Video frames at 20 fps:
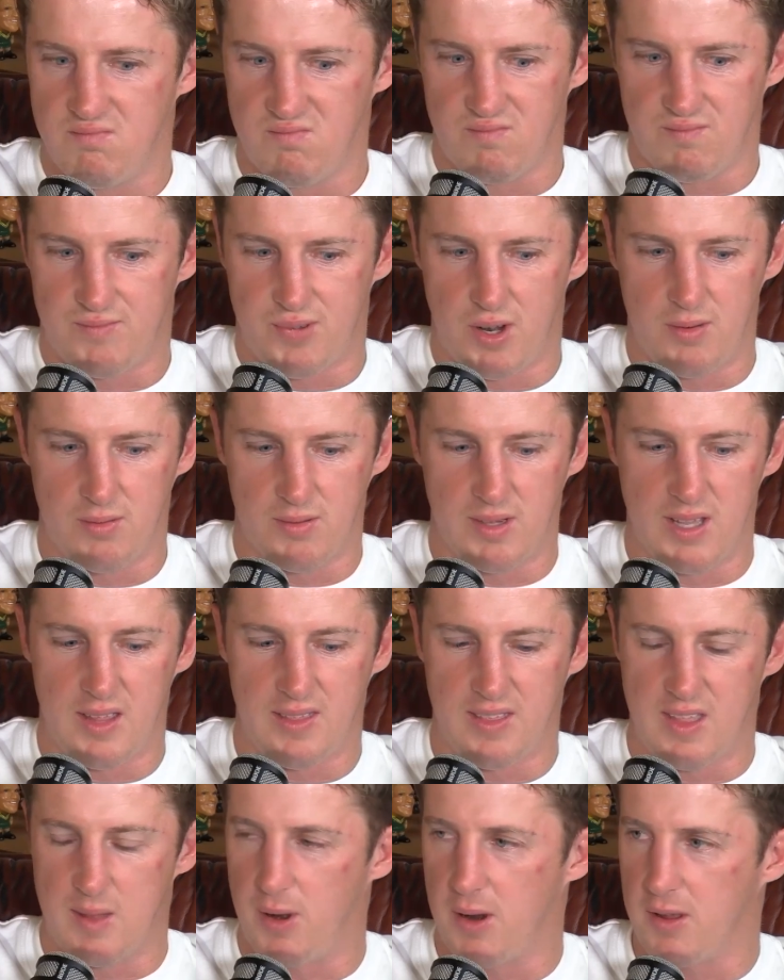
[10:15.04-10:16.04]
Probably. I
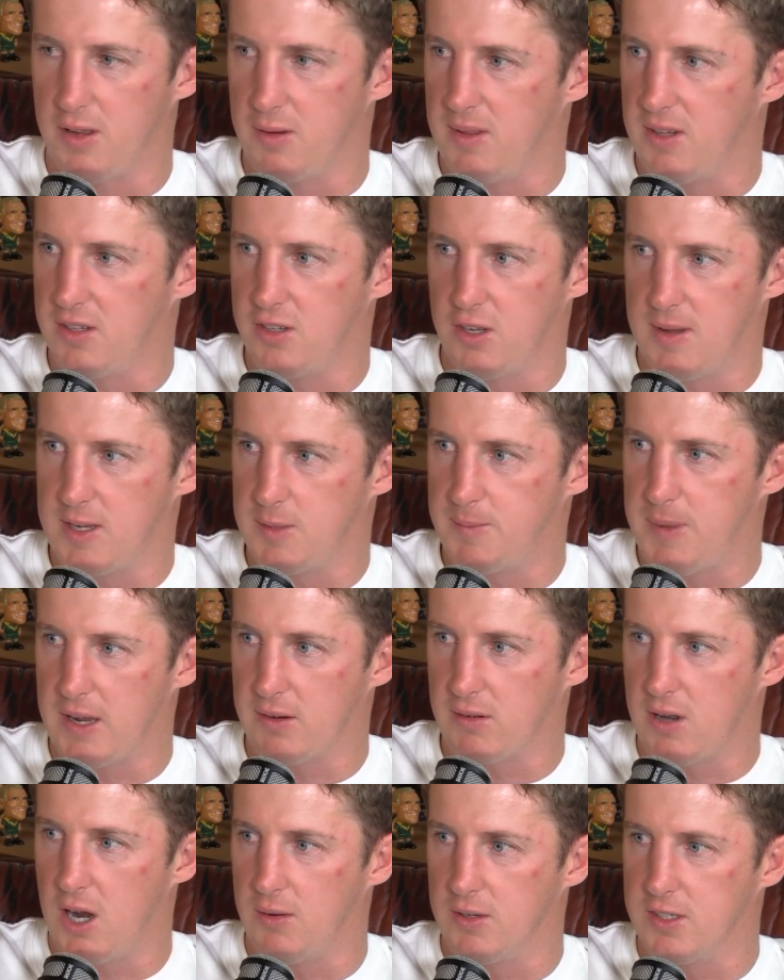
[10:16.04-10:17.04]
think they're probably going to be the two best
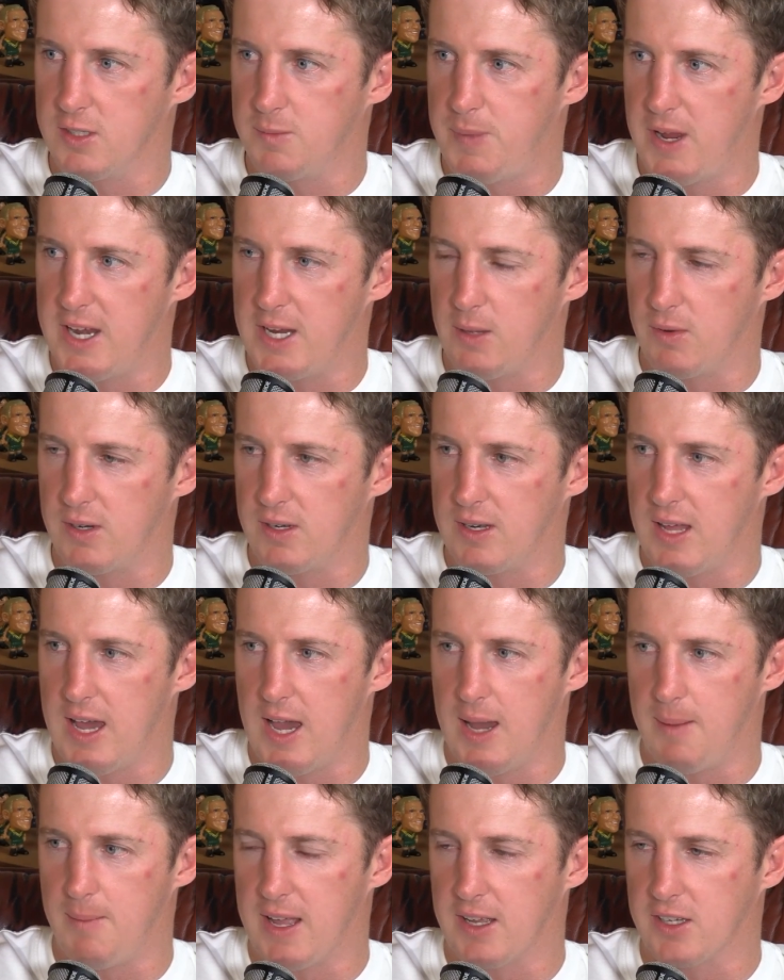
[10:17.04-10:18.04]
back rowers, depending what
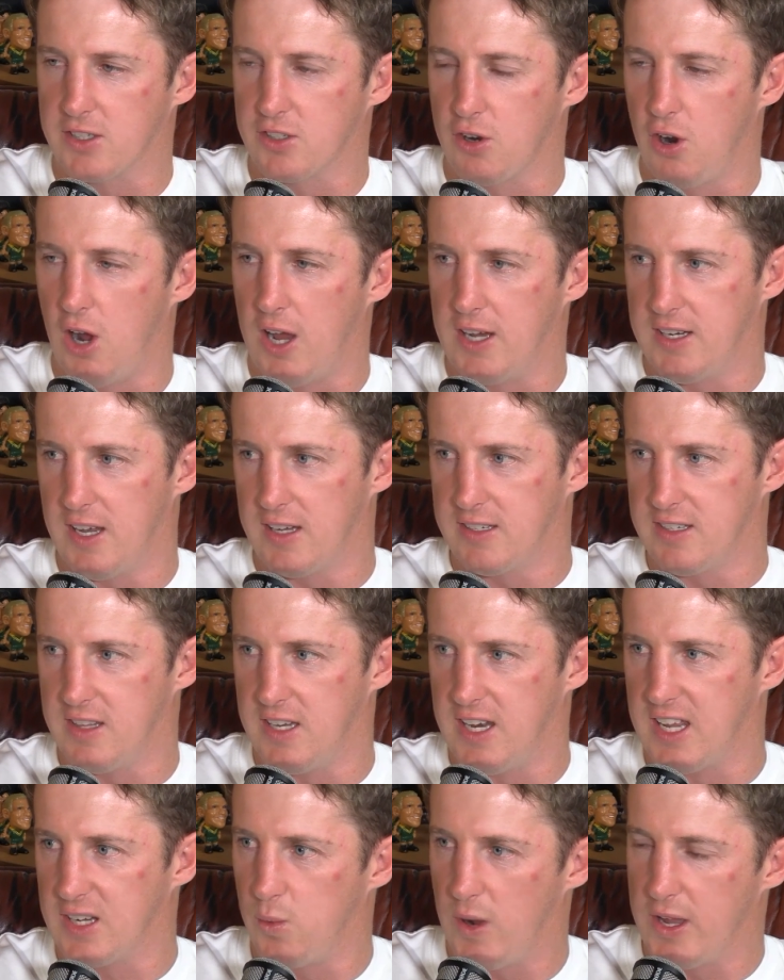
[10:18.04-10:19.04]
Angus Crichton does in
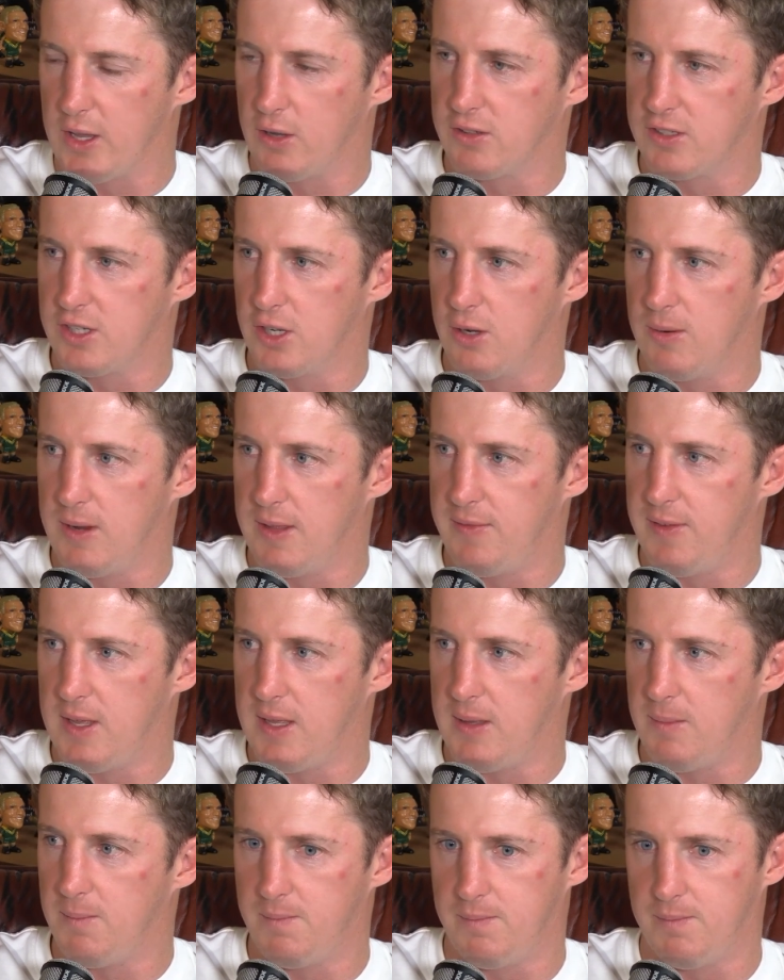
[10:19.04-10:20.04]
the next week or two. And if
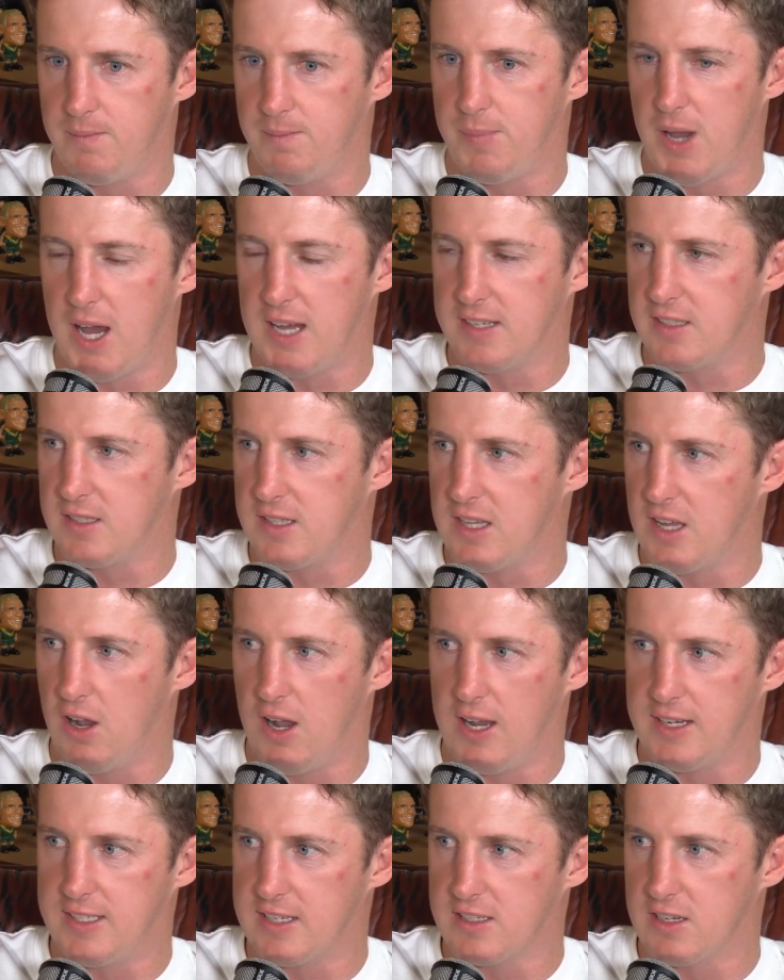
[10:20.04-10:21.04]
he passes the
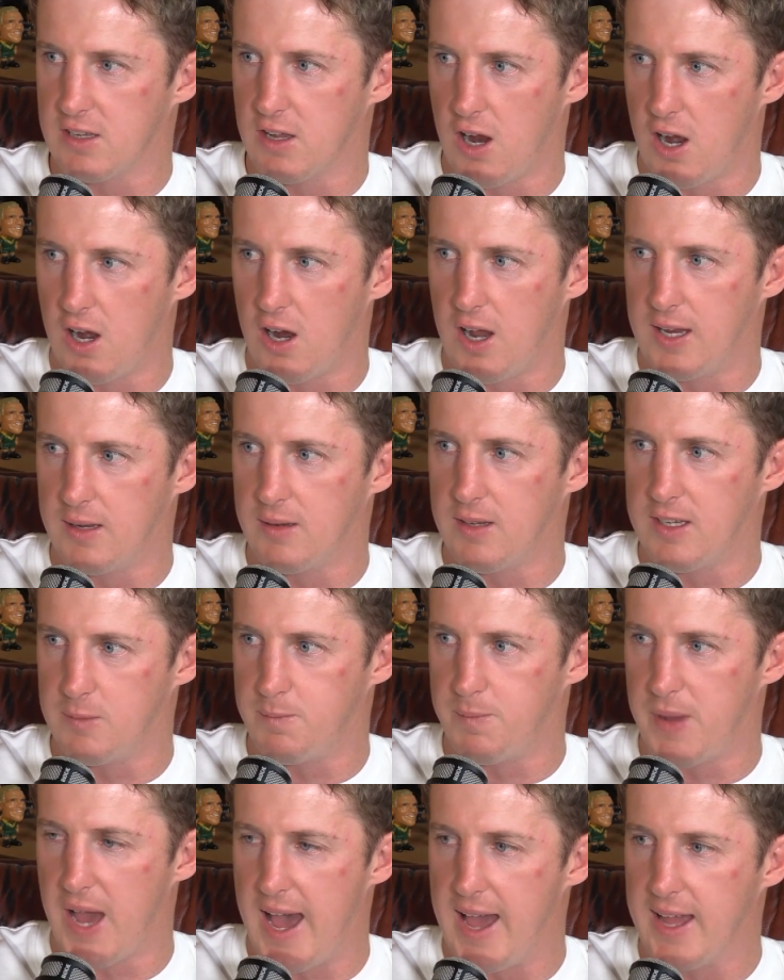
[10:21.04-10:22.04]
eye test, I go, all right, he's
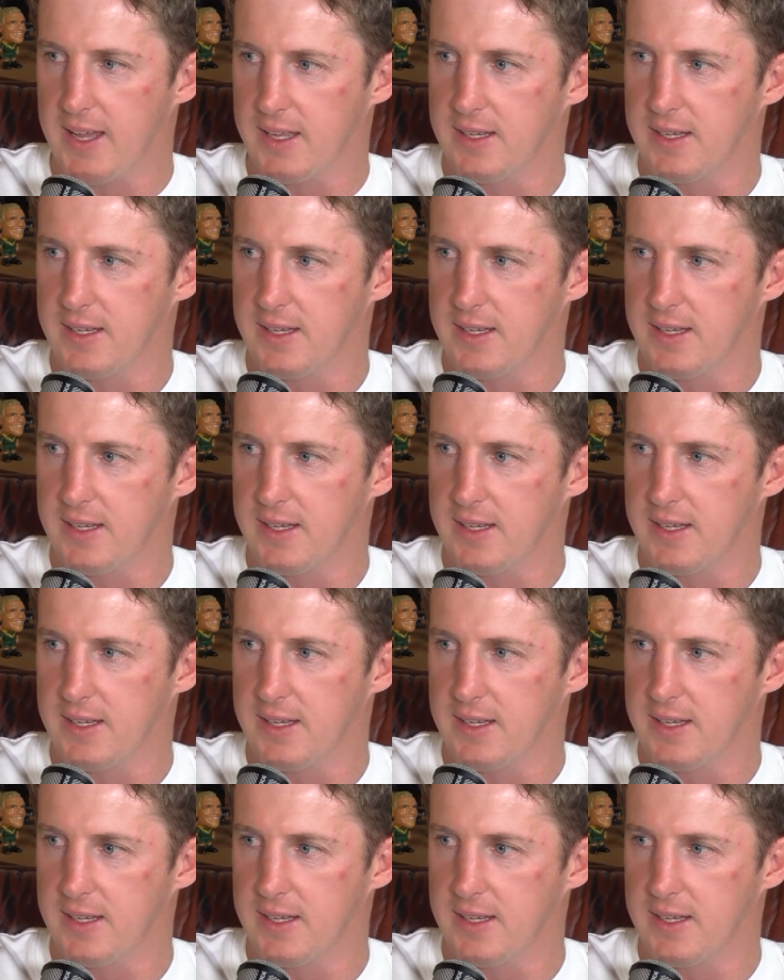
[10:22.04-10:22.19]
back.